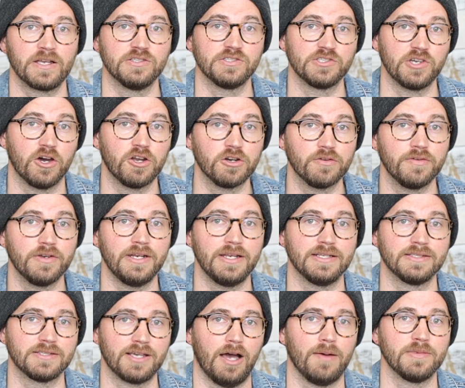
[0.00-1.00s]
Zondervan
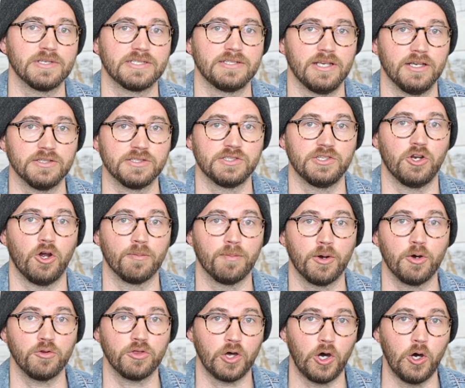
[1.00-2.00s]
and Thomas Nelson are
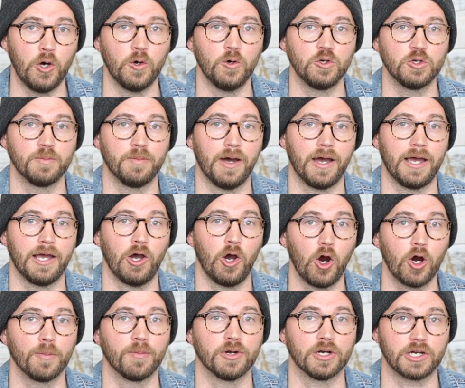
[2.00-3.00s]
both owned by
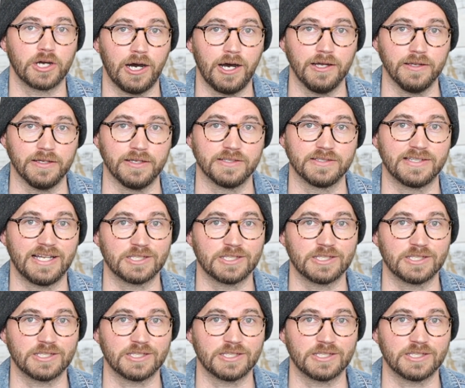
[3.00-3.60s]
HarperCollins.